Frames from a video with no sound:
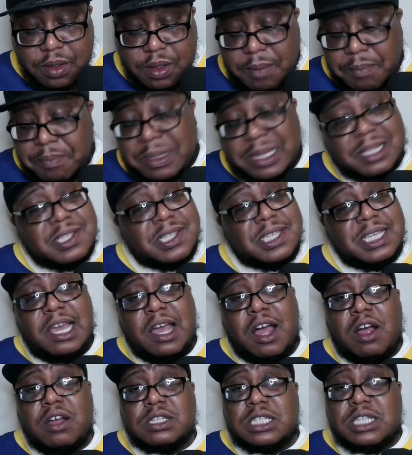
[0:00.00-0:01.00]
But the
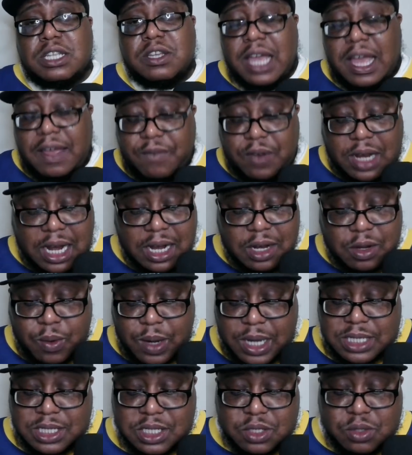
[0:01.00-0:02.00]
Seahawks still have a lot of
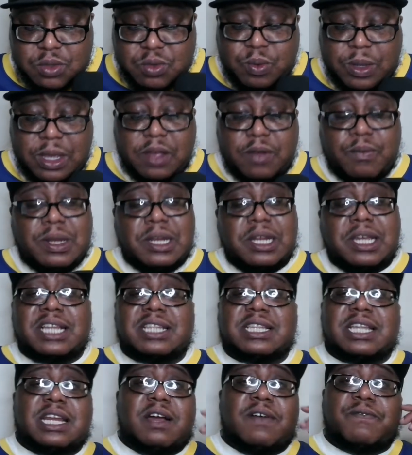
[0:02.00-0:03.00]
questions as well. We look at
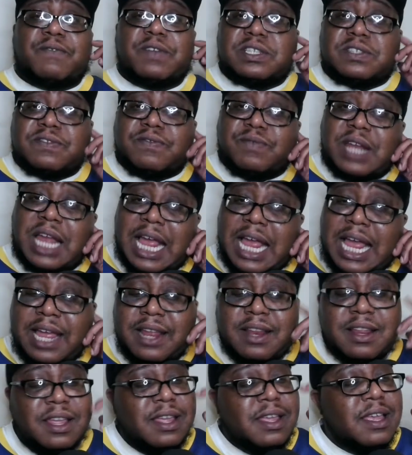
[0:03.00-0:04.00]
that offensive line.
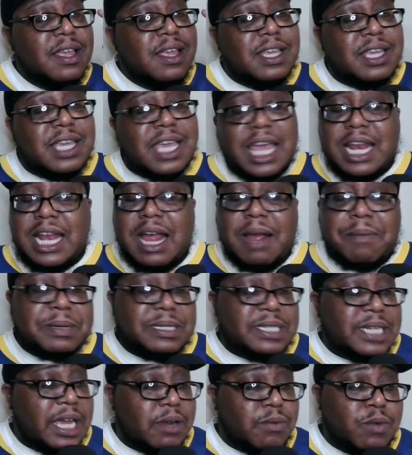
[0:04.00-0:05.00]
Cannot
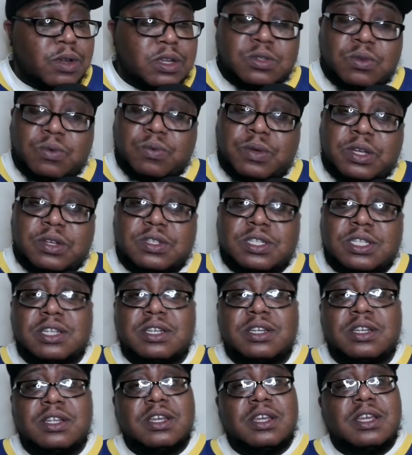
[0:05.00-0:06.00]
protect Russell
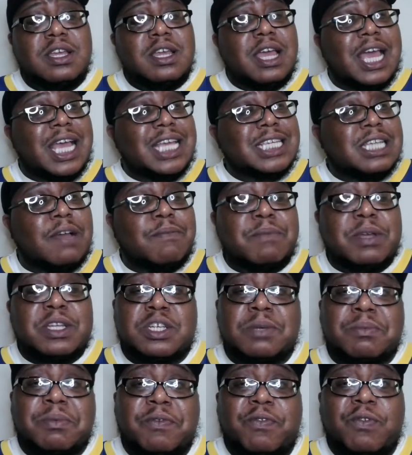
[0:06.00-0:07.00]
Wilson. As I
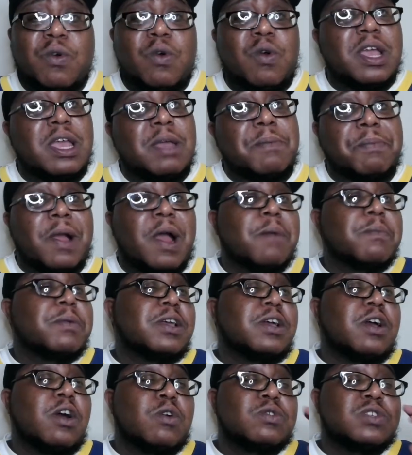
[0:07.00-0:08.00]
mentioned before, he probably
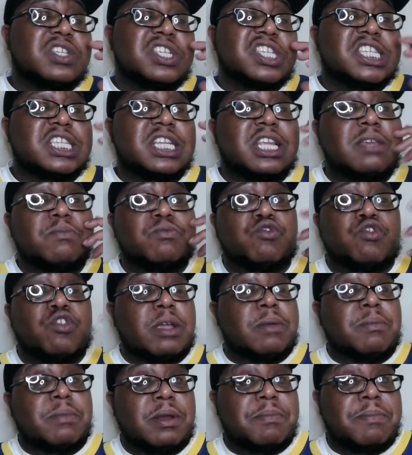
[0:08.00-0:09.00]
goes to sleep
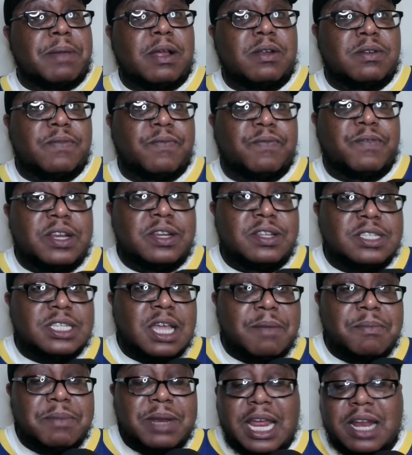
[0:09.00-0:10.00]
dreaming about defenders
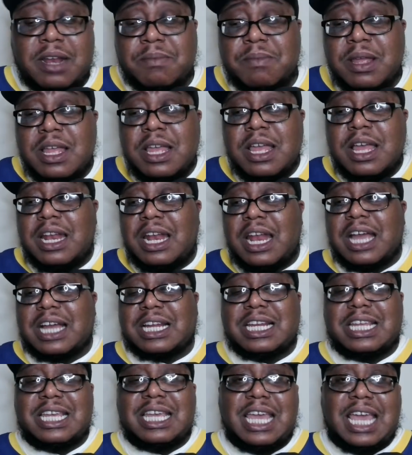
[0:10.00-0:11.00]
coming at him.
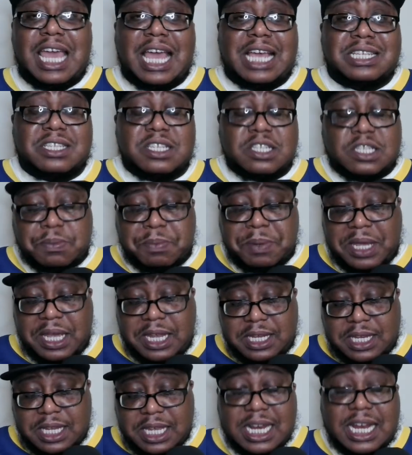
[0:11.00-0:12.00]
Luckily, he has the
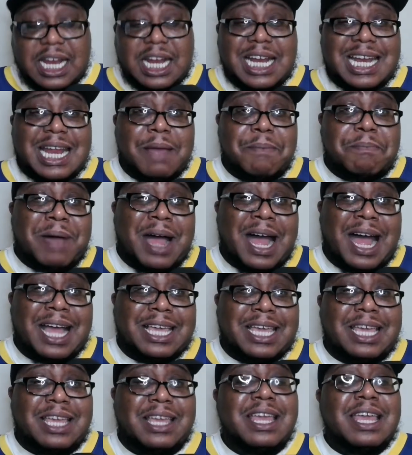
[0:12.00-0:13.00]
speed to get out of that
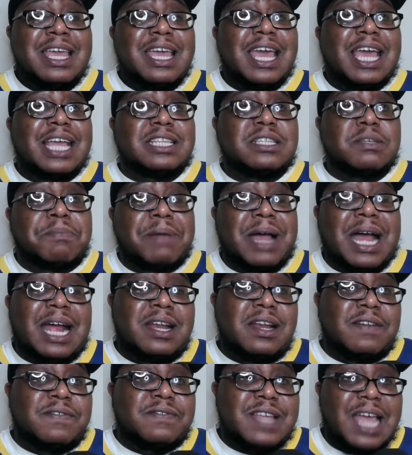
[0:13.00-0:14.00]
pocket and to buy
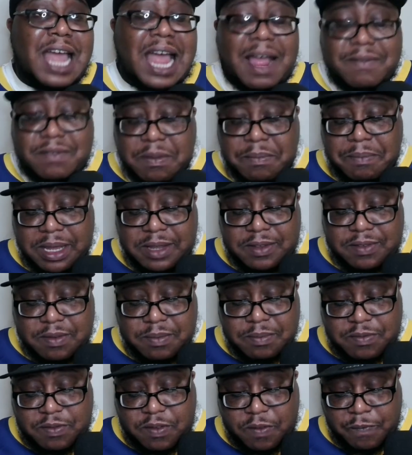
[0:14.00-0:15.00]
enough time to make
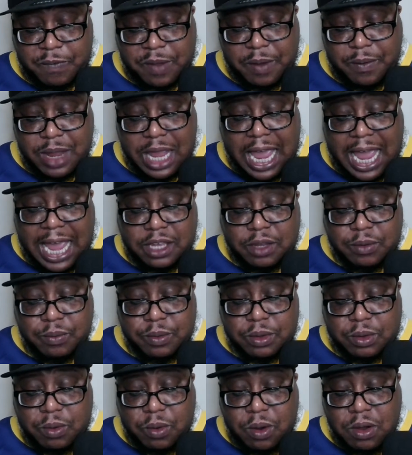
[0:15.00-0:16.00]
some very
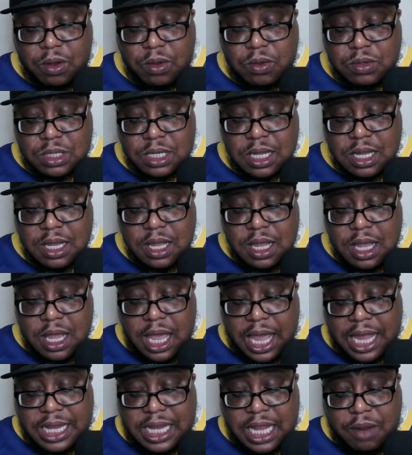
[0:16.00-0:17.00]
accurate throws.
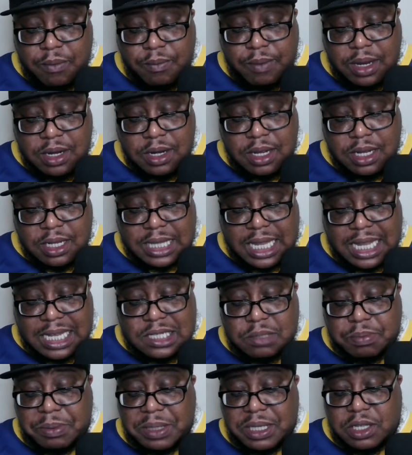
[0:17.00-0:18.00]
And then we look, they
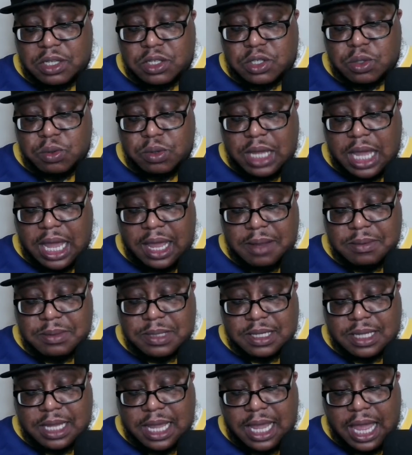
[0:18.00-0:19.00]
split the two games
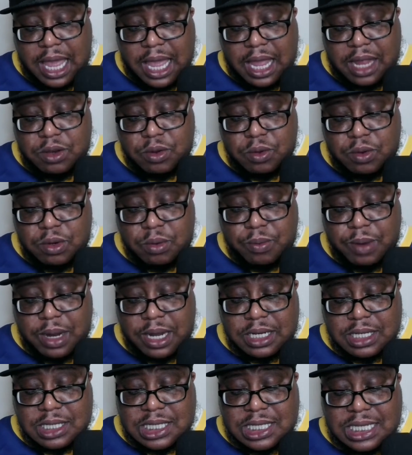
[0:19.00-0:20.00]
that they had during the
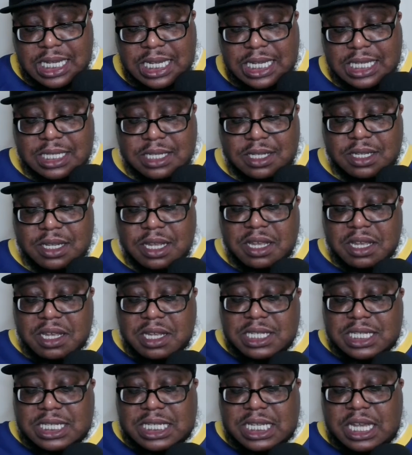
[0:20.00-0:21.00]
regular season.
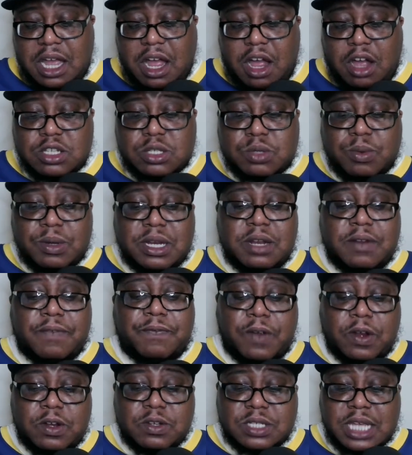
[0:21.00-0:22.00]
Seahawks winning the
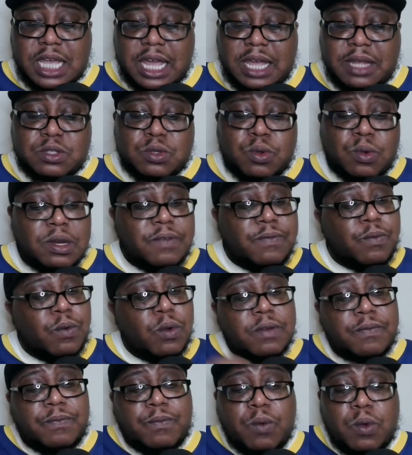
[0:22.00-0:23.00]
first game
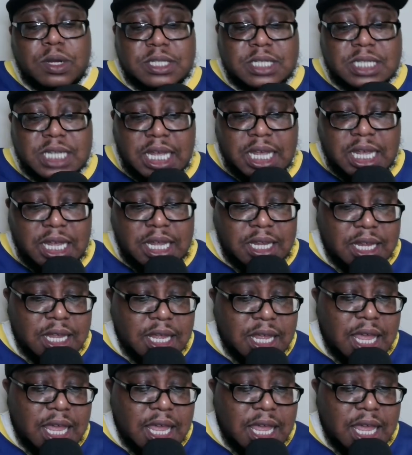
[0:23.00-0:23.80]
24-14.